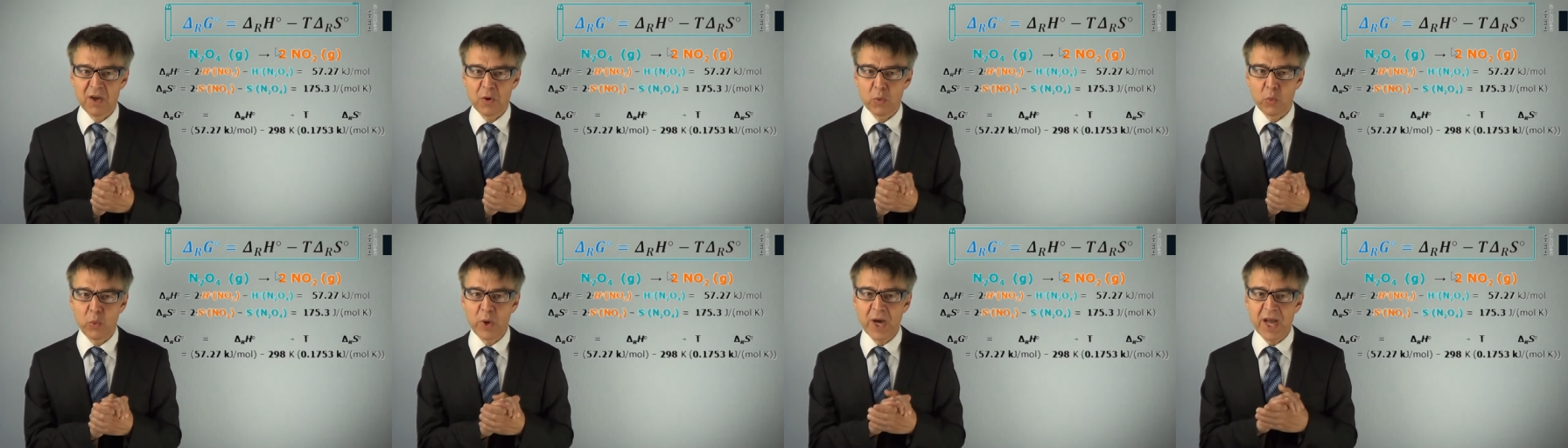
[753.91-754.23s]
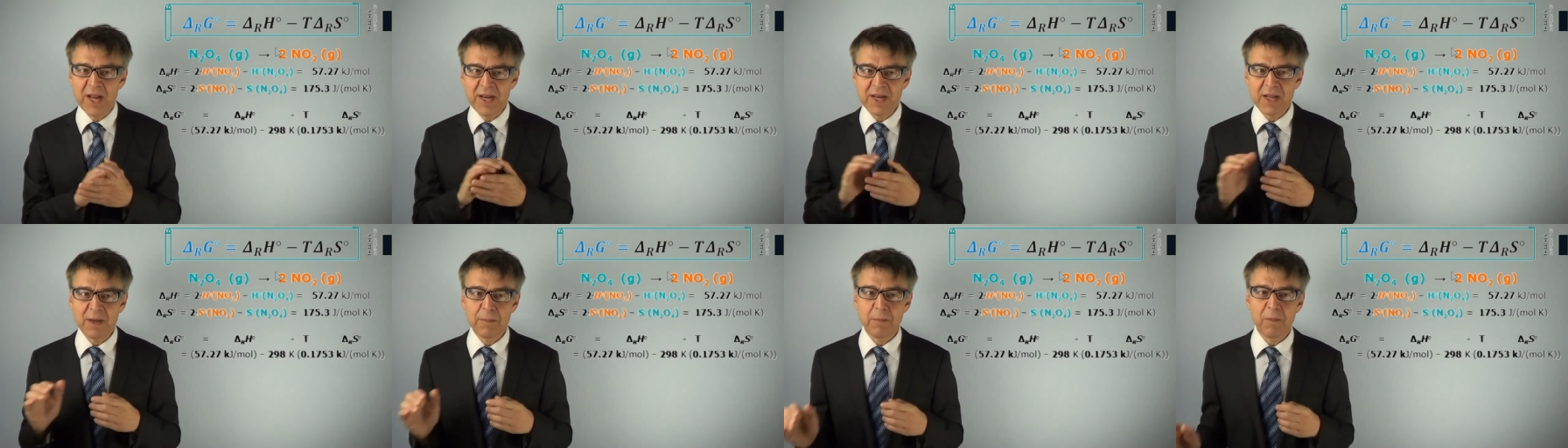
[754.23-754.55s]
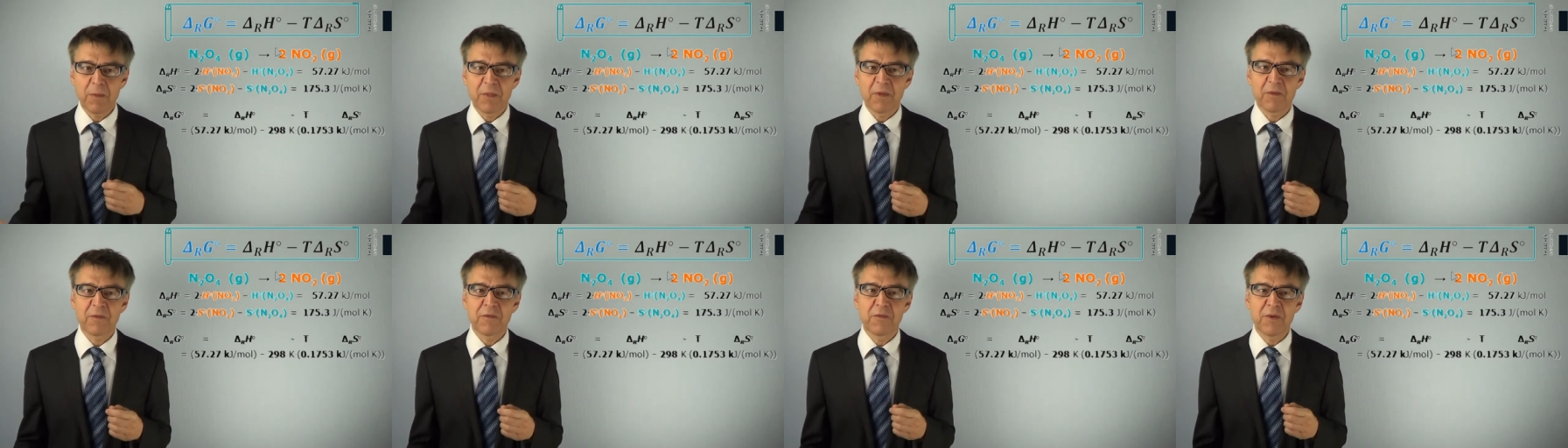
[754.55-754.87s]
We end up
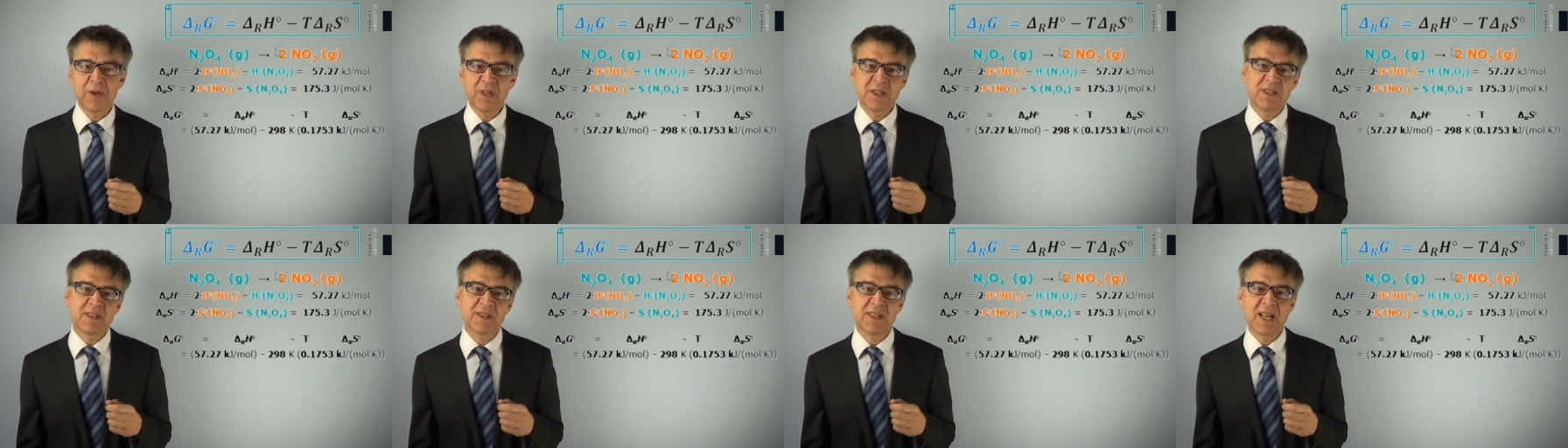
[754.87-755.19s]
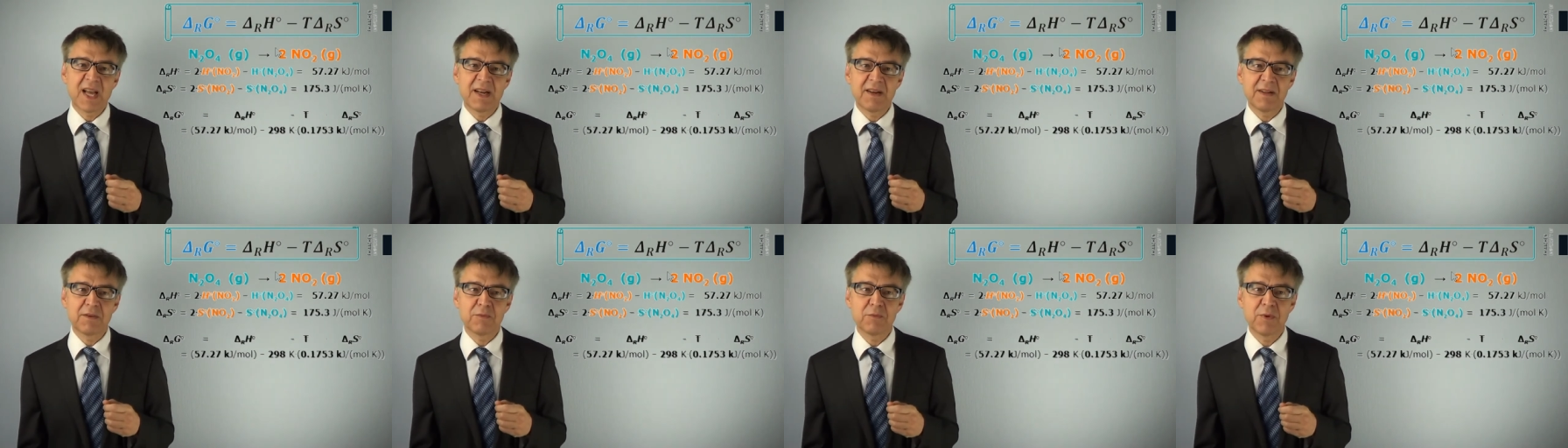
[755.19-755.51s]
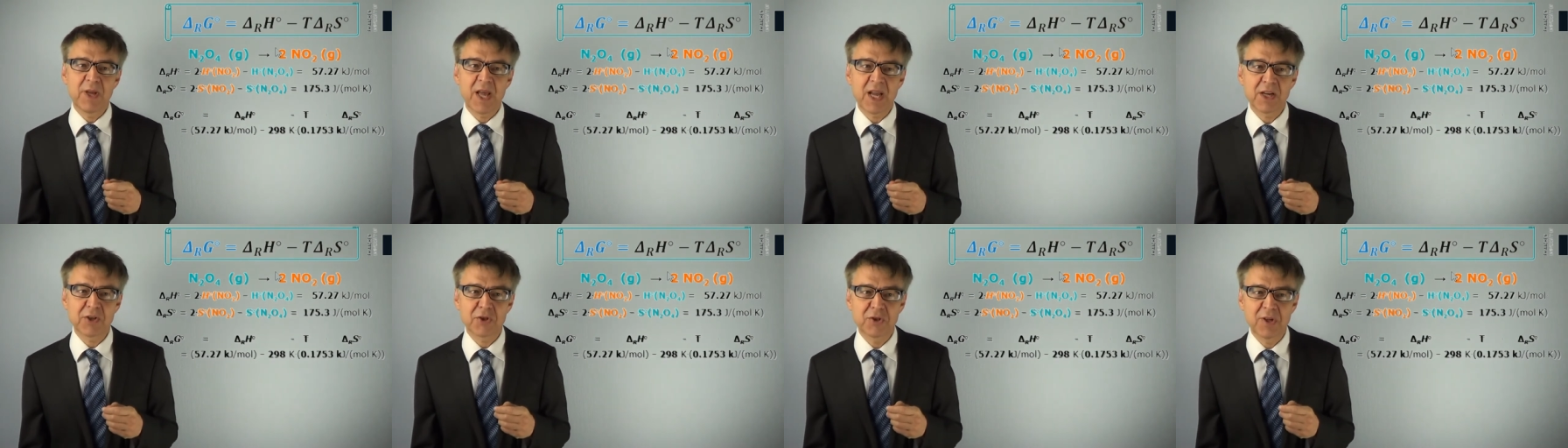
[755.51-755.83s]
with a free standard
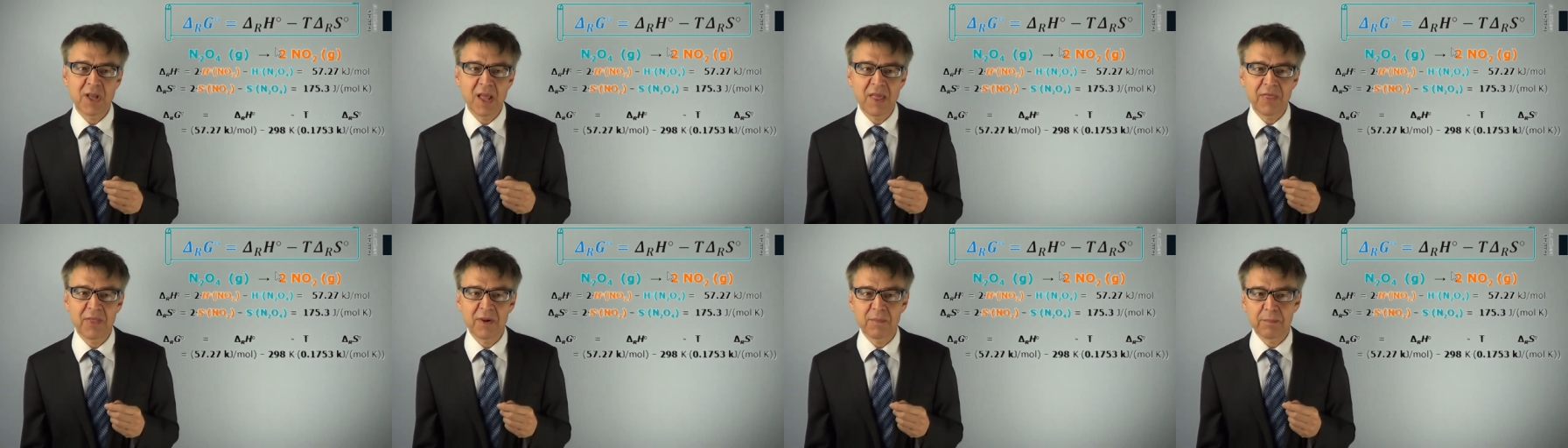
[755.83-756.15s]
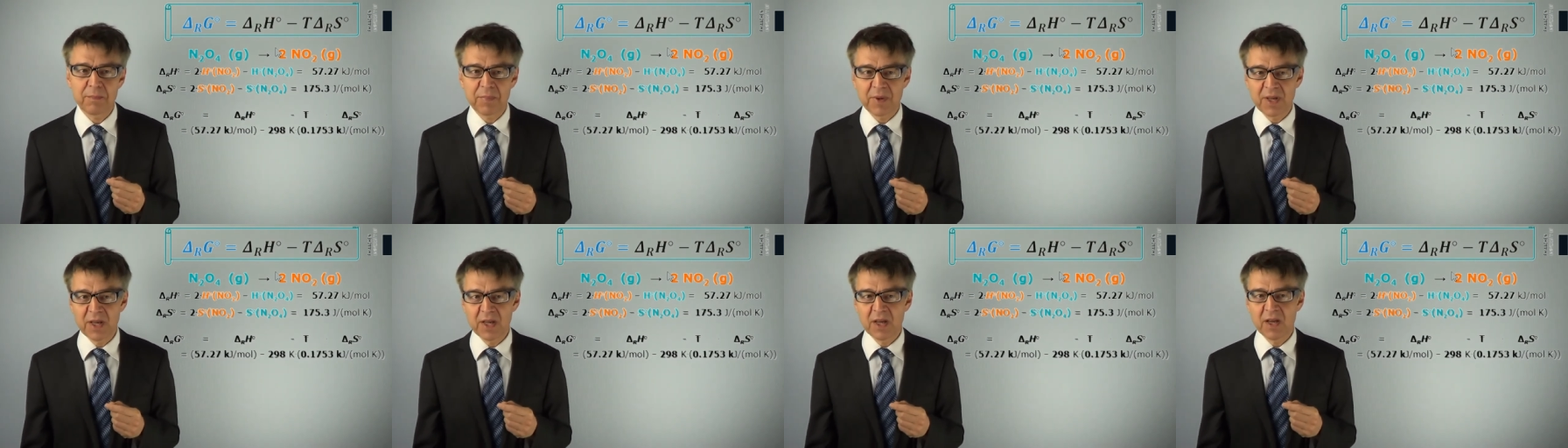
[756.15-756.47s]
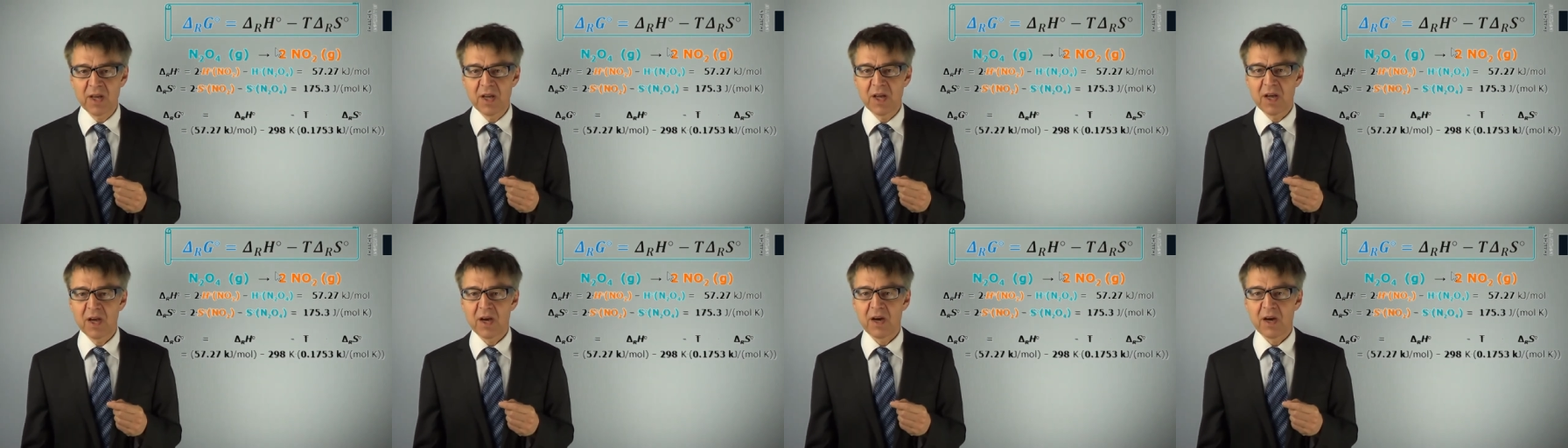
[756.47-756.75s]
reaction enthalpy